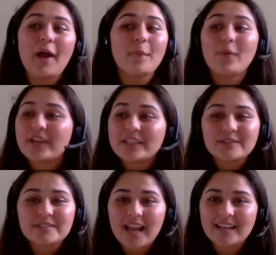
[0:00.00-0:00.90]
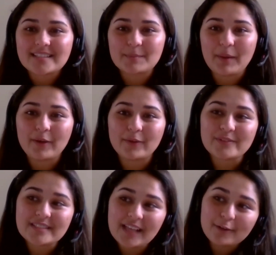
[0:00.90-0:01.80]
What can you tell us about
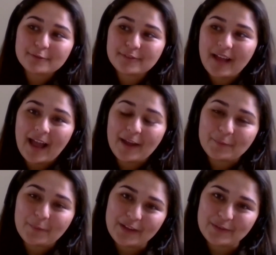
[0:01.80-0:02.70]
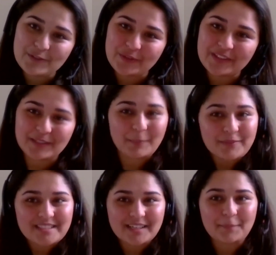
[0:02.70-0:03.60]
yourself and why you joined
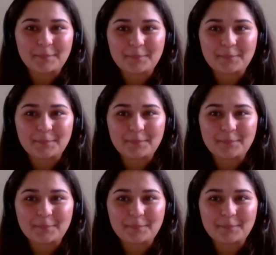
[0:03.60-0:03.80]
Yobota?